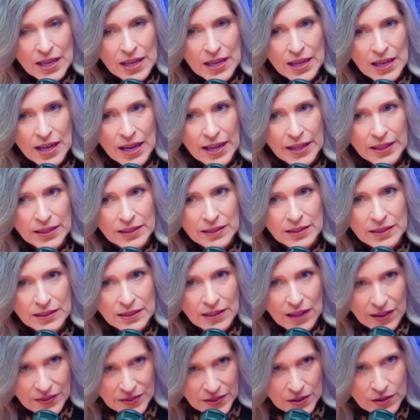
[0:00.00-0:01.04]
I
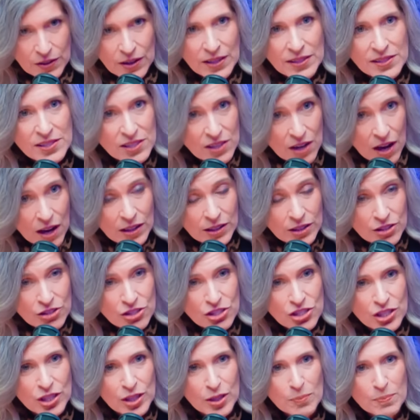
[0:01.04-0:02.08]
got there on
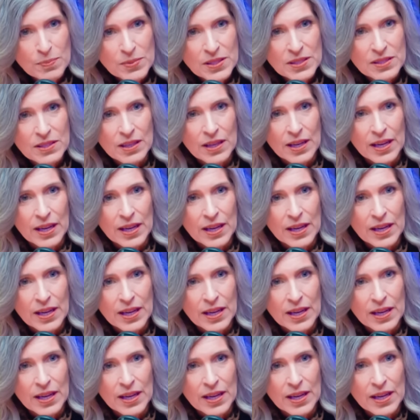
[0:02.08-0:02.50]
scholarships,